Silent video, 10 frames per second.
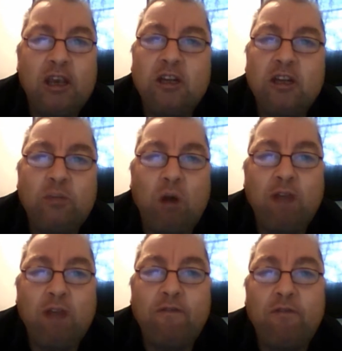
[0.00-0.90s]
He and his
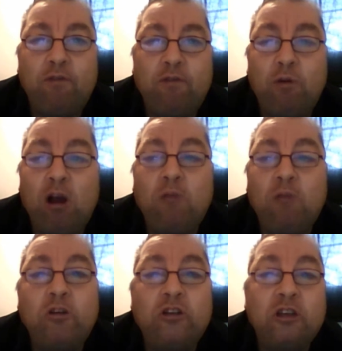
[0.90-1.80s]
wife thought I
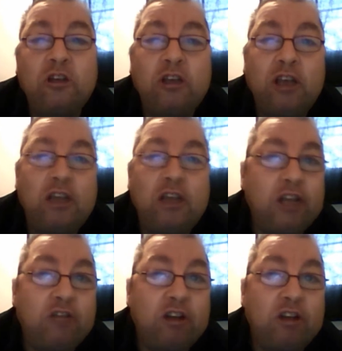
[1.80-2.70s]
was
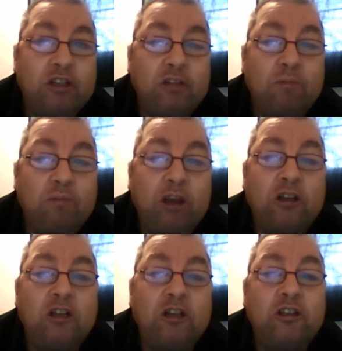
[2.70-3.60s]
exaggerating my
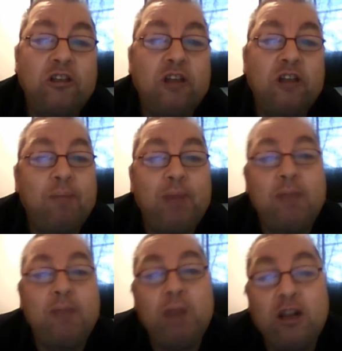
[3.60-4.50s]
condition and
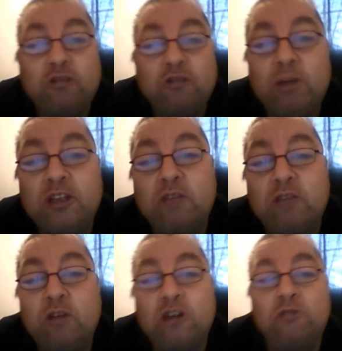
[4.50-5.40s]
being
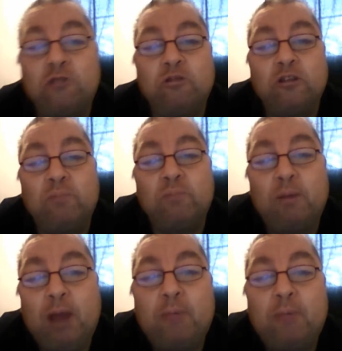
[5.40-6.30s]
melodramatic when I told him
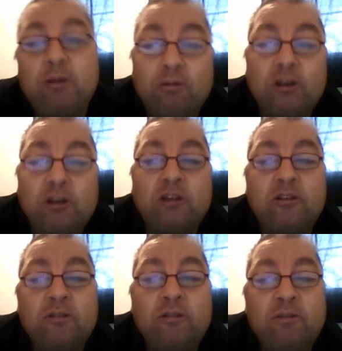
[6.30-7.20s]
about my
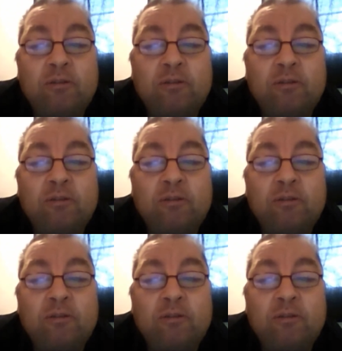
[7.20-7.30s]
illness.